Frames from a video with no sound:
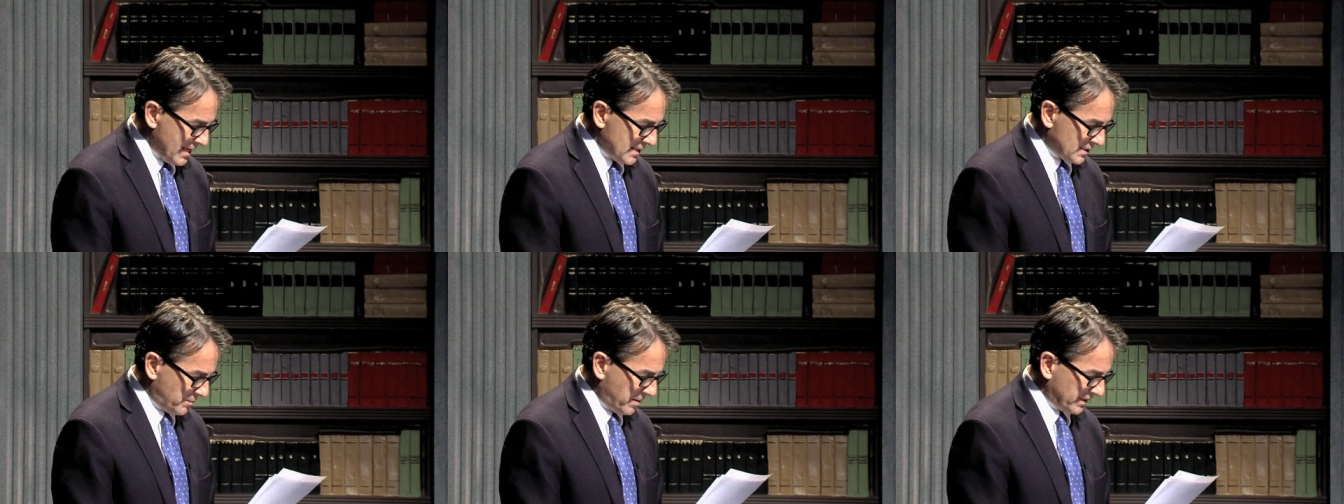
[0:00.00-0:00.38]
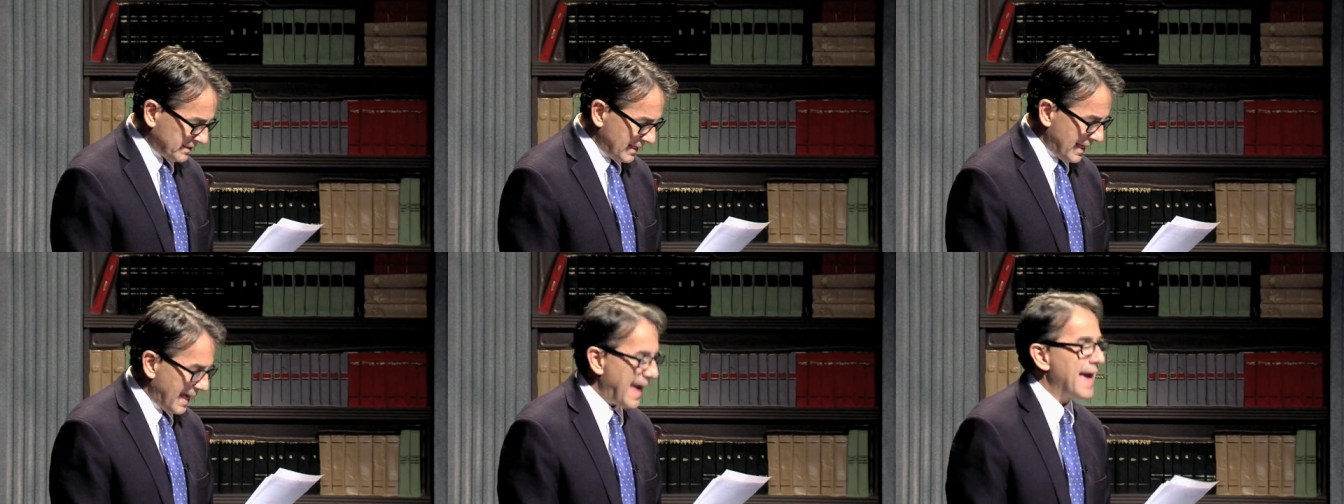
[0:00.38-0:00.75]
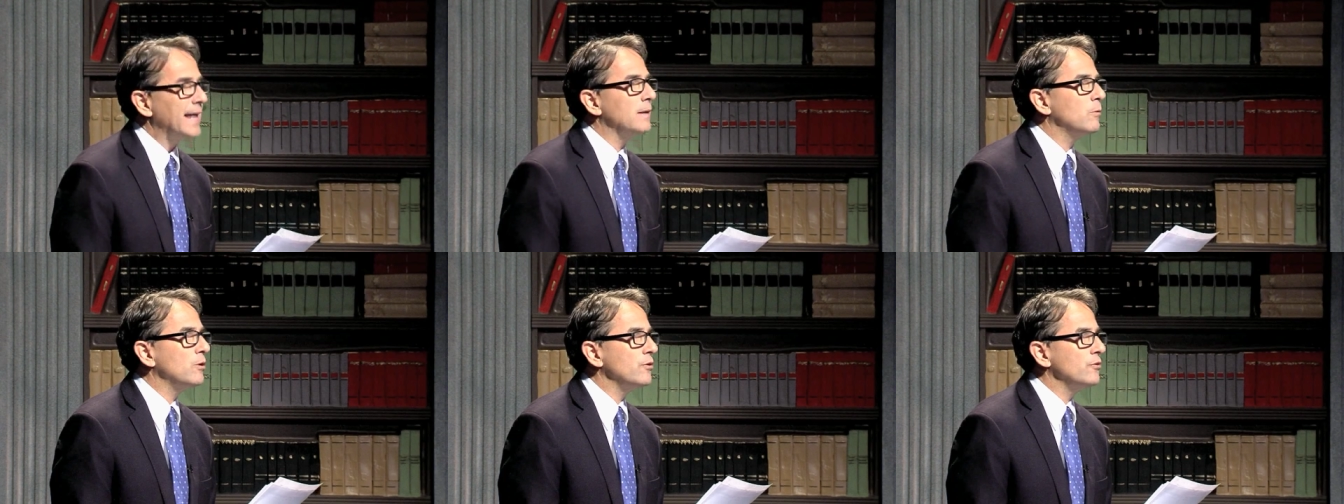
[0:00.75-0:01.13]
depicting
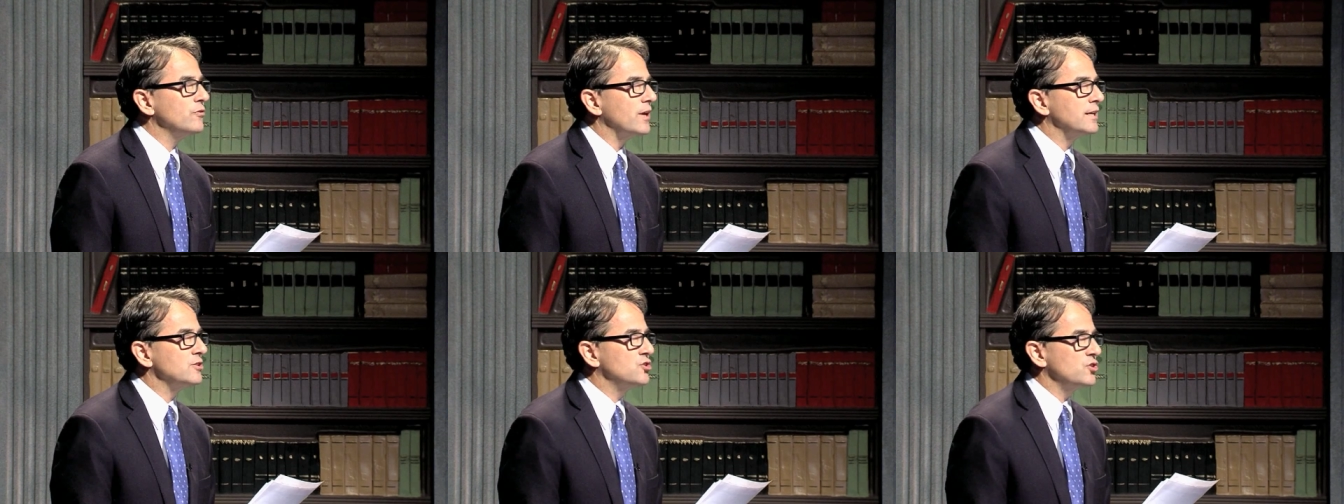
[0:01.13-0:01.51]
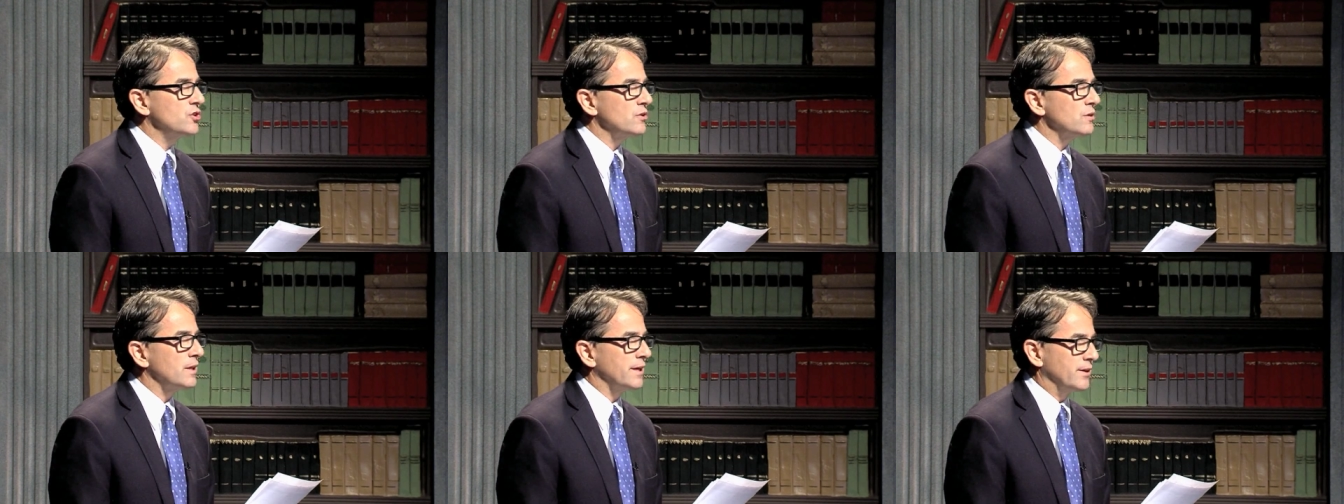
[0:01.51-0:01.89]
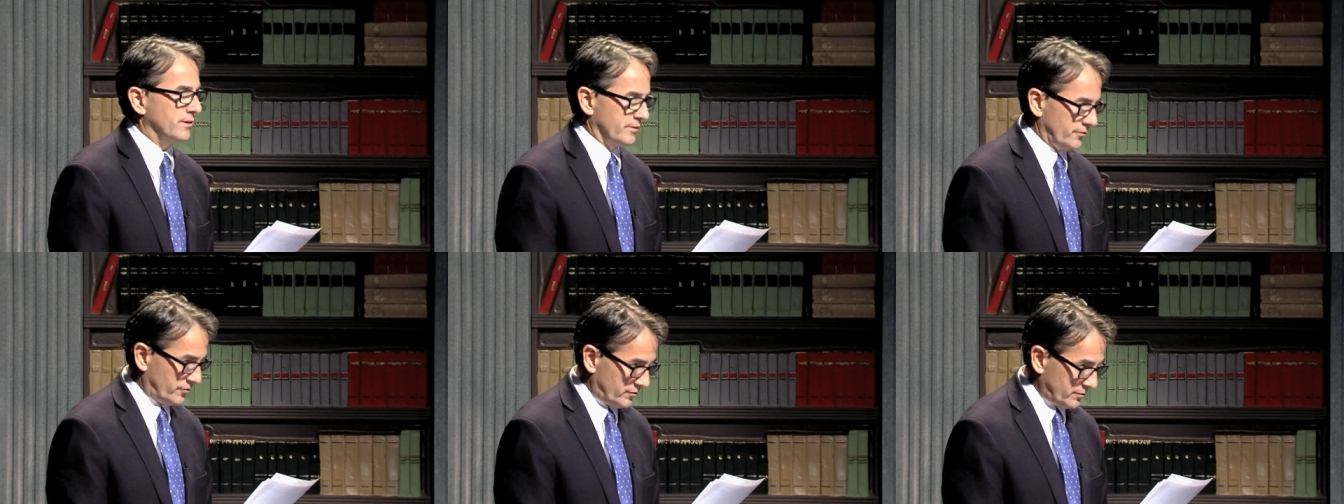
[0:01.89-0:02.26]
animals and
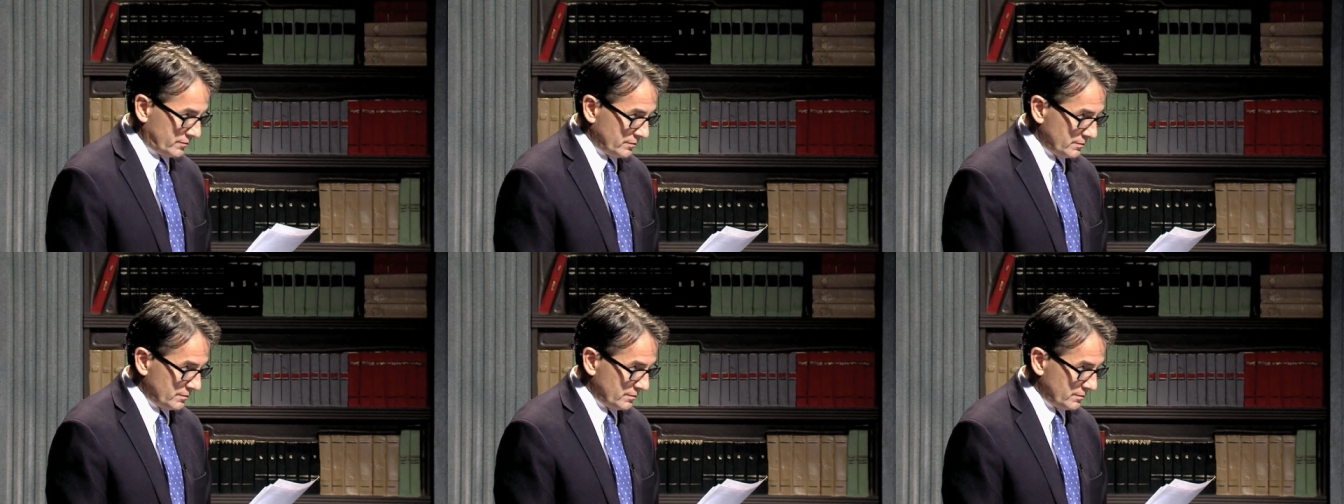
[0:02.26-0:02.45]
cheerleaders?